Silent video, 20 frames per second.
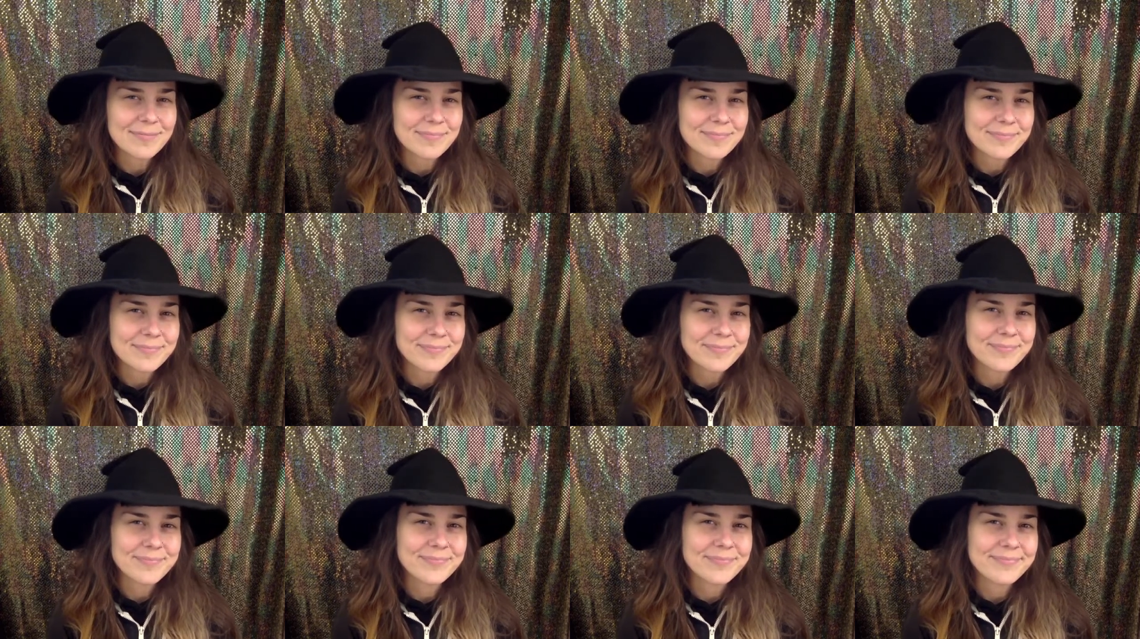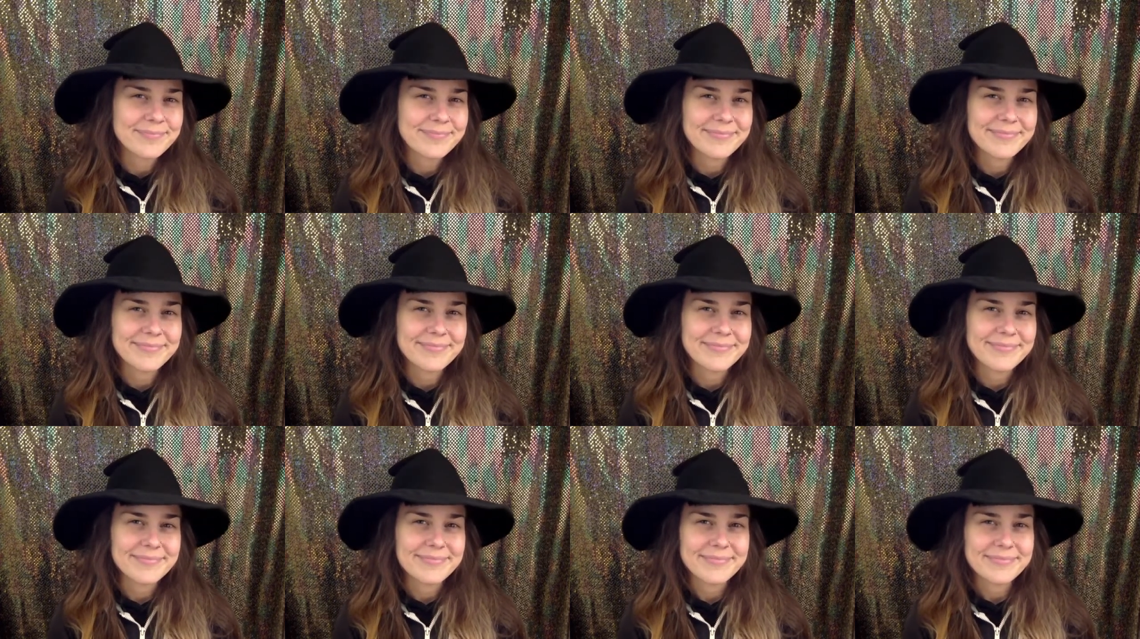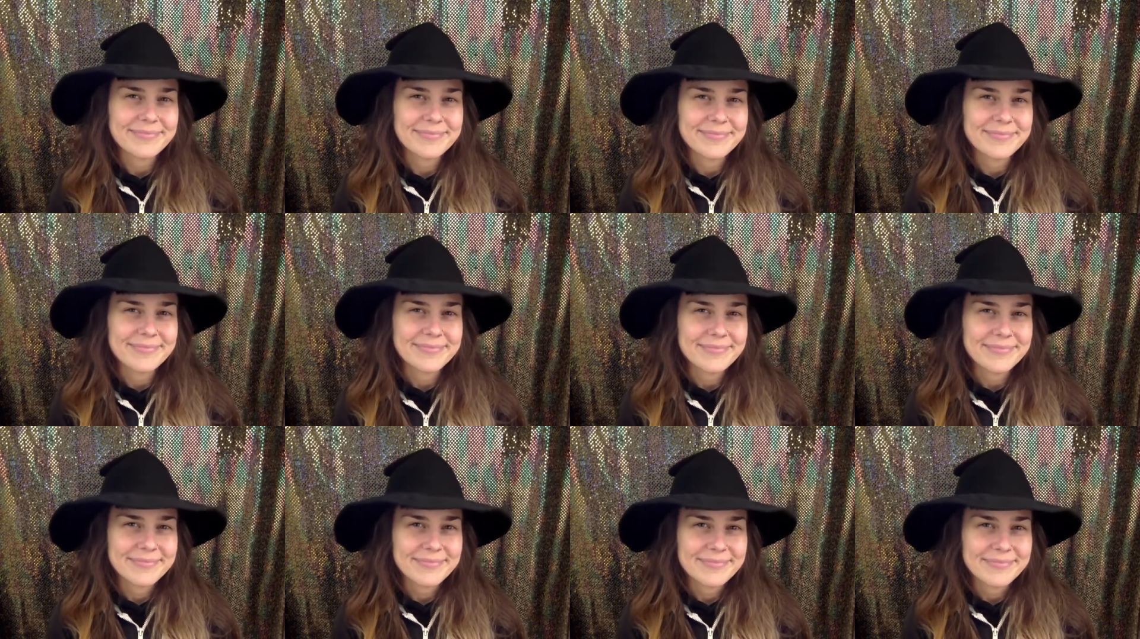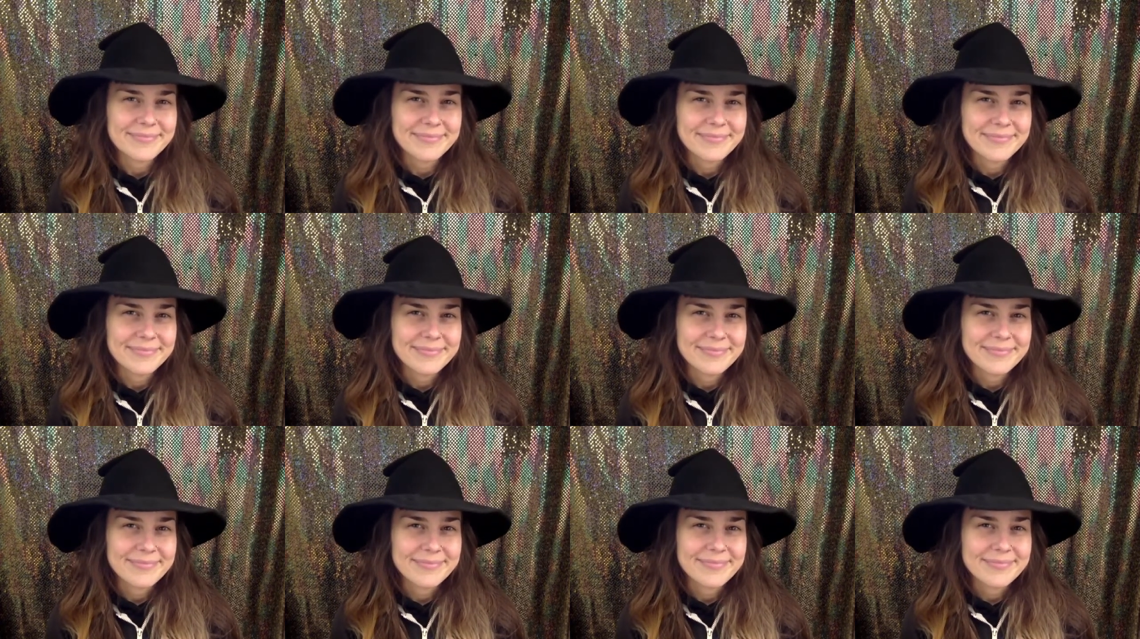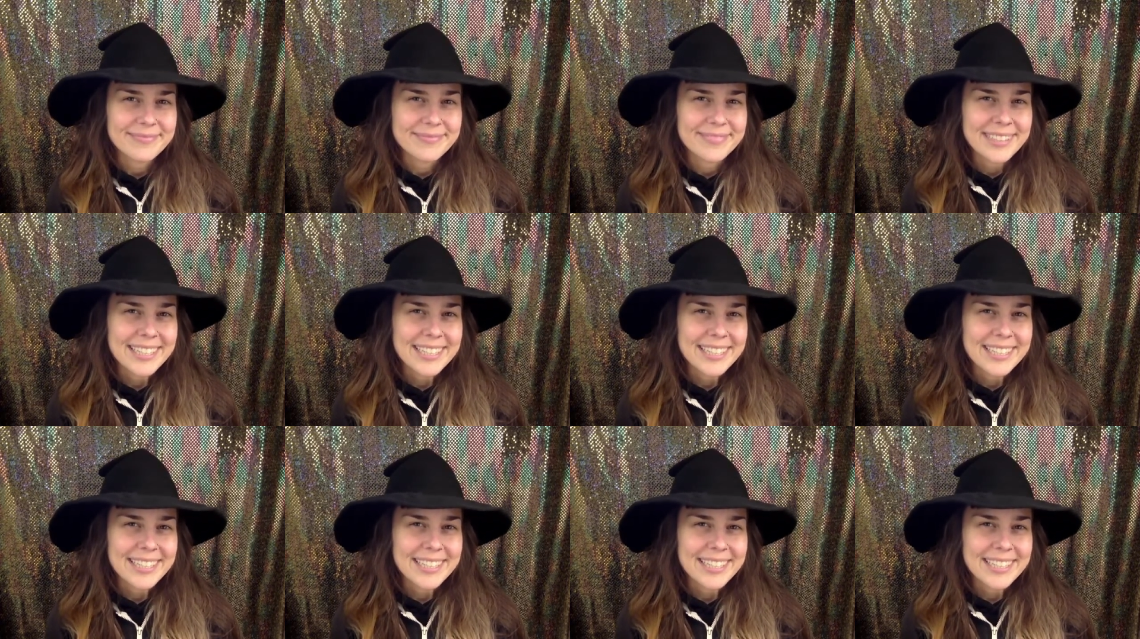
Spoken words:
No one is speaking in this clip.